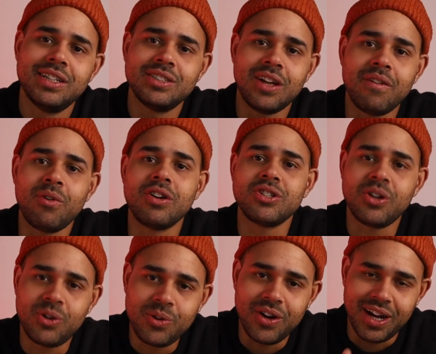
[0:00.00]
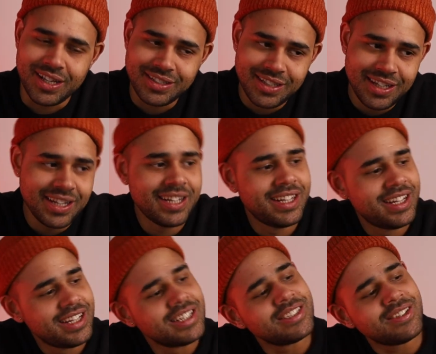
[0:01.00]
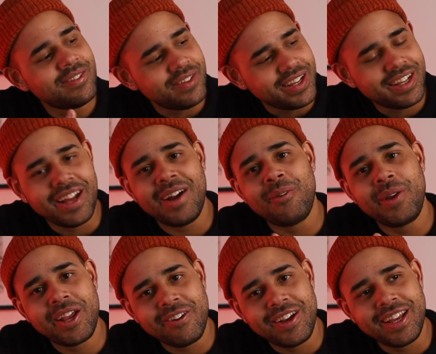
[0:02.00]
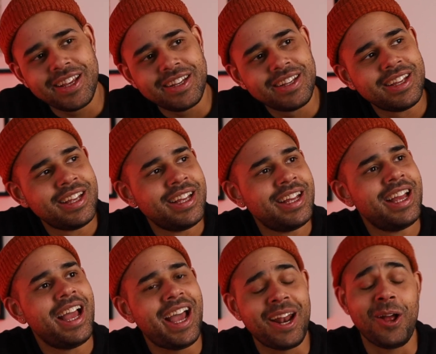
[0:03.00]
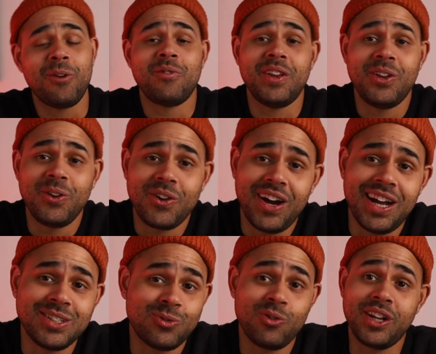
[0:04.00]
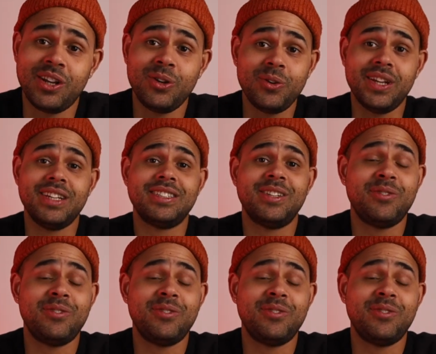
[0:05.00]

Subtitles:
So I thought I'd show you guys something that we created, and hopefully you guys already knew this.